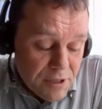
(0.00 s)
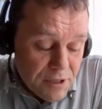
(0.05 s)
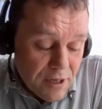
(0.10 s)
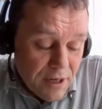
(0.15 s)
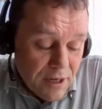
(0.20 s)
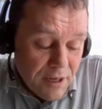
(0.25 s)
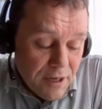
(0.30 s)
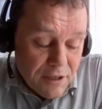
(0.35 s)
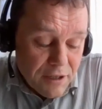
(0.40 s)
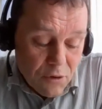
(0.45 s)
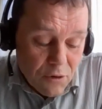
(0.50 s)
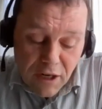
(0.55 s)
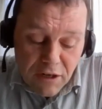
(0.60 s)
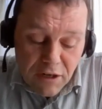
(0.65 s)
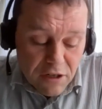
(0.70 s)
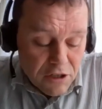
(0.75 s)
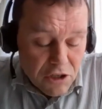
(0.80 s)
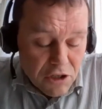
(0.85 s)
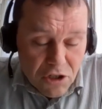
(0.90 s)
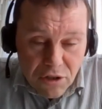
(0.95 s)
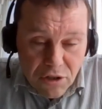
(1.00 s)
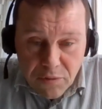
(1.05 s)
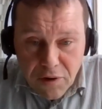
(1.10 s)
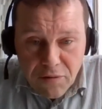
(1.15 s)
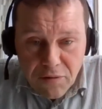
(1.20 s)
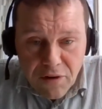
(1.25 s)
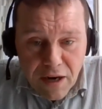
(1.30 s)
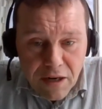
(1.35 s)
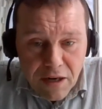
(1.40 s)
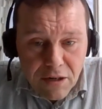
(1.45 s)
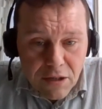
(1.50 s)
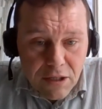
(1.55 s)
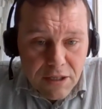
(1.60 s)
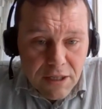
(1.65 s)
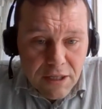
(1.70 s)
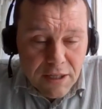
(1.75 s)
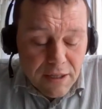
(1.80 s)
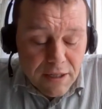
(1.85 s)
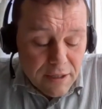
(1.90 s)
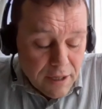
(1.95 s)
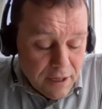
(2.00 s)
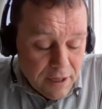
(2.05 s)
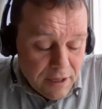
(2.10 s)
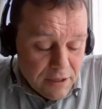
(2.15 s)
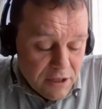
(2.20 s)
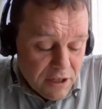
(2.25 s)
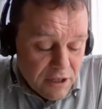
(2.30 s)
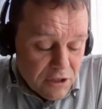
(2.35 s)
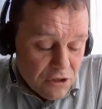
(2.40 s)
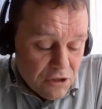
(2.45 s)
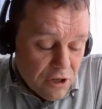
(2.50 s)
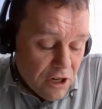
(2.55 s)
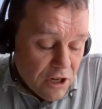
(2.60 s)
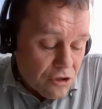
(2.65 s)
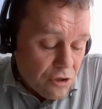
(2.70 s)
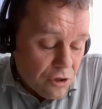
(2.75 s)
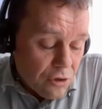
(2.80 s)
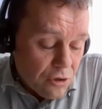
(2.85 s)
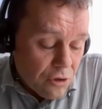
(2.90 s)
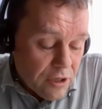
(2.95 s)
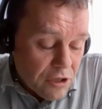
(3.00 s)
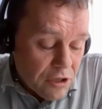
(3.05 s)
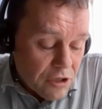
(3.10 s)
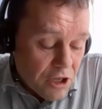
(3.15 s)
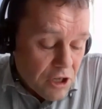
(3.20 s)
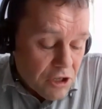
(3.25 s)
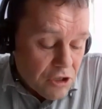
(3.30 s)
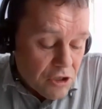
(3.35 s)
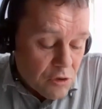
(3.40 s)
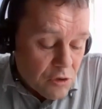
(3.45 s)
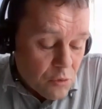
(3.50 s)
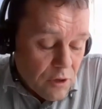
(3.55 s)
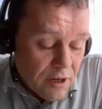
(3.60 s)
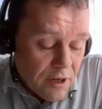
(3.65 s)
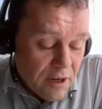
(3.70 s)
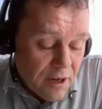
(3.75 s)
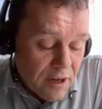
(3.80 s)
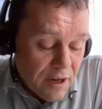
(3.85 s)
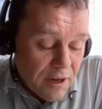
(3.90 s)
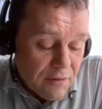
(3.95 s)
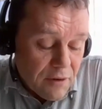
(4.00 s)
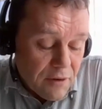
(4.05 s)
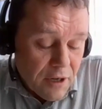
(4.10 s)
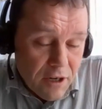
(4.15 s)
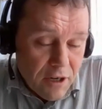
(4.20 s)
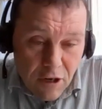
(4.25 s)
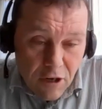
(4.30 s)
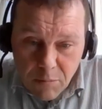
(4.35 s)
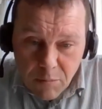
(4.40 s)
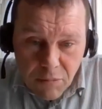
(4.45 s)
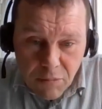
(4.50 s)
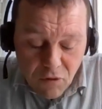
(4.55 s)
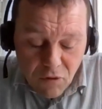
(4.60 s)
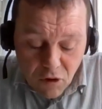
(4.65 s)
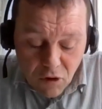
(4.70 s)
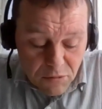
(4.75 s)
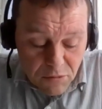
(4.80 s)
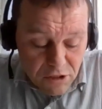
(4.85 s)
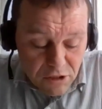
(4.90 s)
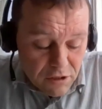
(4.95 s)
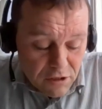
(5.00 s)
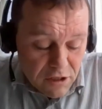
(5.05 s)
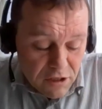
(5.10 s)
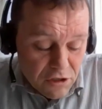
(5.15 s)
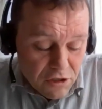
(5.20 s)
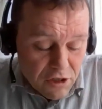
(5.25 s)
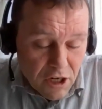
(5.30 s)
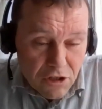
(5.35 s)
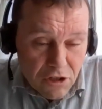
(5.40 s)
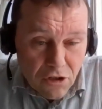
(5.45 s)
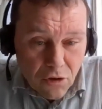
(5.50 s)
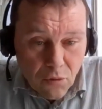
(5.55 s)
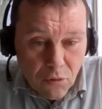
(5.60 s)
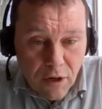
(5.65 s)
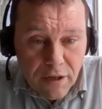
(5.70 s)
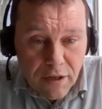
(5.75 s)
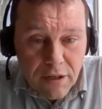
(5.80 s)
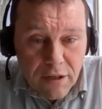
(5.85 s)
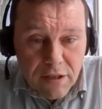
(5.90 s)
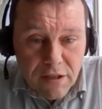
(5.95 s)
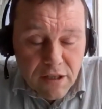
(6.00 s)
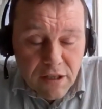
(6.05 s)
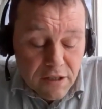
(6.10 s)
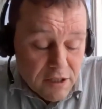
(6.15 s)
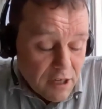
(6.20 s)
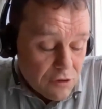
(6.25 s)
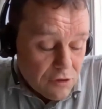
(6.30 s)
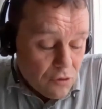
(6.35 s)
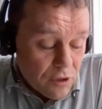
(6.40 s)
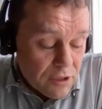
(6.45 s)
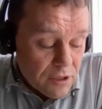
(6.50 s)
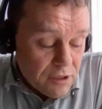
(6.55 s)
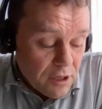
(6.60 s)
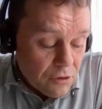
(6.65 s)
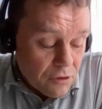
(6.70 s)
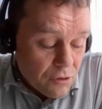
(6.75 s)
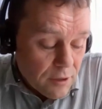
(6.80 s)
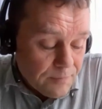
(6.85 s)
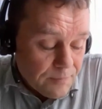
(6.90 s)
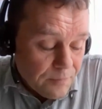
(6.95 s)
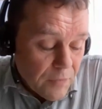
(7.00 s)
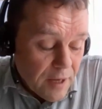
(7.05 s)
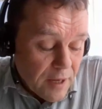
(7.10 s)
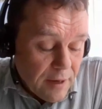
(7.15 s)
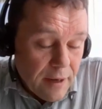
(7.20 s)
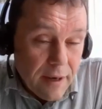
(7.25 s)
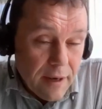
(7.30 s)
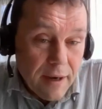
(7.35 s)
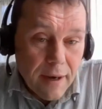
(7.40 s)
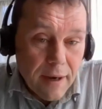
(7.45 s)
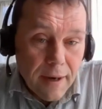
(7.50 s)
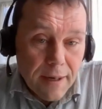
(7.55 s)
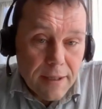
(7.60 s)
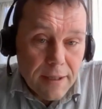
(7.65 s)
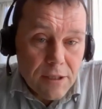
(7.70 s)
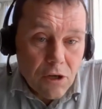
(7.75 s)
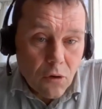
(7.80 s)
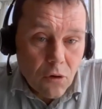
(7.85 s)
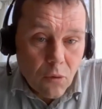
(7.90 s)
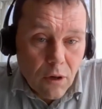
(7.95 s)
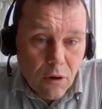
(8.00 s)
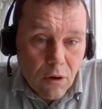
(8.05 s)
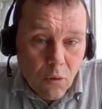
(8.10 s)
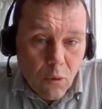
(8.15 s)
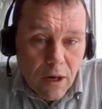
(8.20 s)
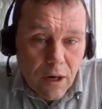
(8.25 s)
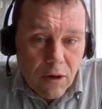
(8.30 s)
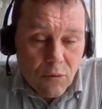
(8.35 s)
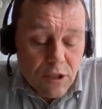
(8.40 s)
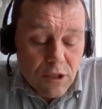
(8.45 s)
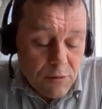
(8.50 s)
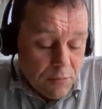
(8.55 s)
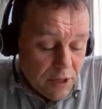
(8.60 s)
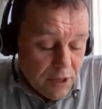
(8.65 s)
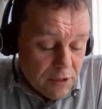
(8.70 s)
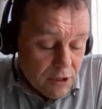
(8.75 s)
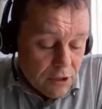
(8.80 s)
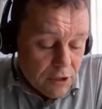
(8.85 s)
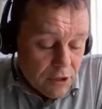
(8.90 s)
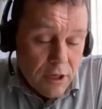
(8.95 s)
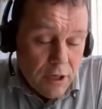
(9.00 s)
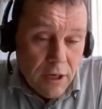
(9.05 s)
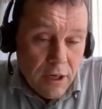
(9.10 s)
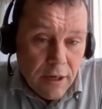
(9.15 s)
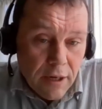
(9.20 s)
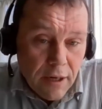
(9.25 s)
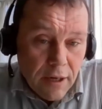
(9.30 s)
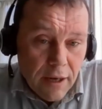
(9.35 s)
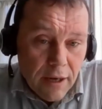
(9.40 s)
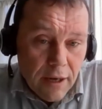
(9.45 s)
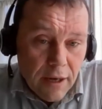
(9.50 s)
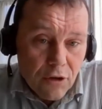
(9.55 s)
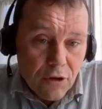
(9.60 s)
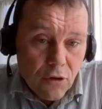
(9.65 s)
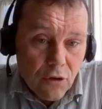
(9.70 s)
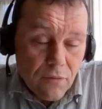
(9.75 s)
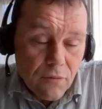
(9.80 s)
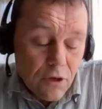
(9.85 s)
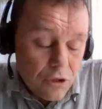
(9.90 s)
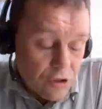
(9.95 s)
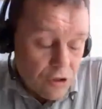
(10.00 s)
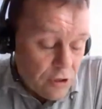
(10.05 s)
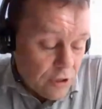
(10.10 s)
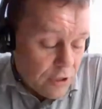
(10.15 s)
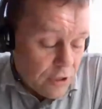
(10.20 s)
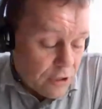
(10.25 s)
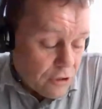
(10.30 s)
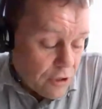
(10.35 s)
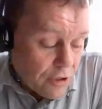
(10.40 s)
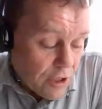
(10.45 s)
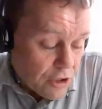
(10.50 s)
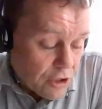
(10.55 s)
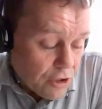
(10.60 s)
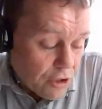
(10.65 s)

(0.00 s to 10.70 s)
the recognition of our faculty, the international accreditations we have, our performance on international rankings, etc., etc. So we're a well-respected university internationally.